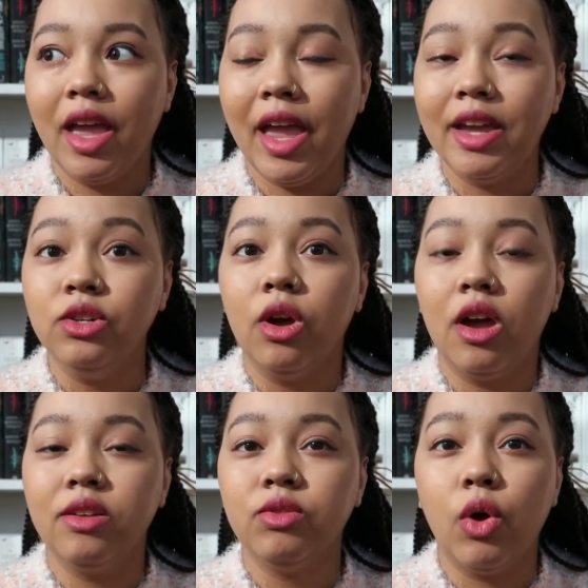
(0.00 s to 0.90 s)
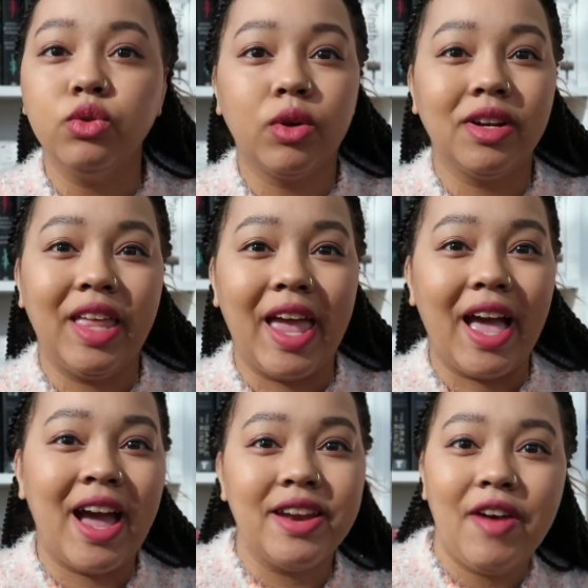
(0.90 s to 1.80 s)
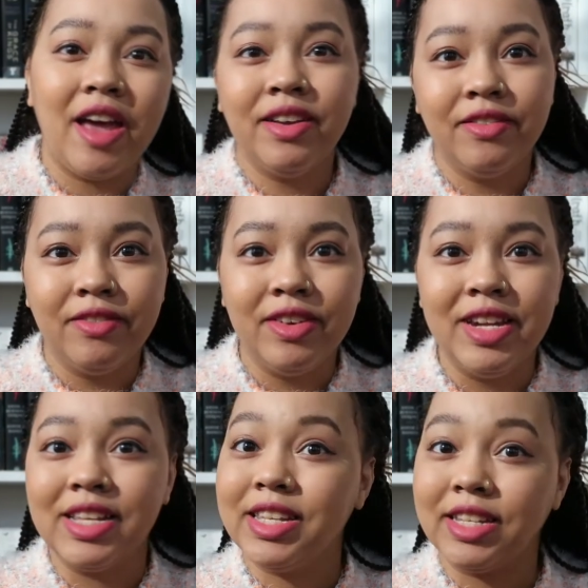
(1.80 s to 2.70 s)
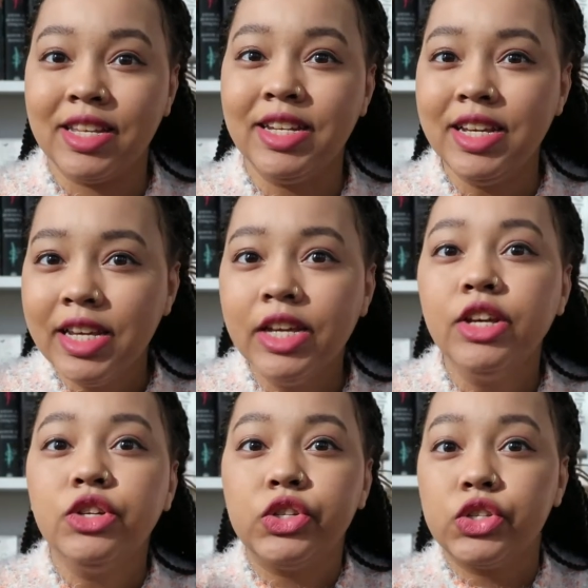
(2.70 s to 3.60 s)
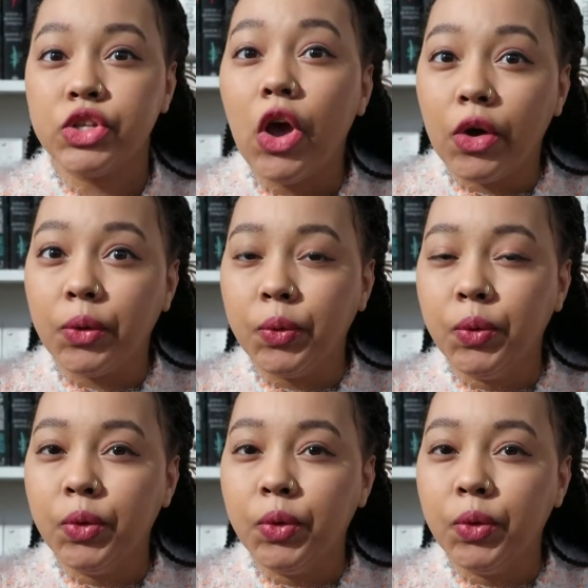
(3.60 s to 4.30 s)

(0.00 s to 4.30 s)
and those were like kind of out of necessity, so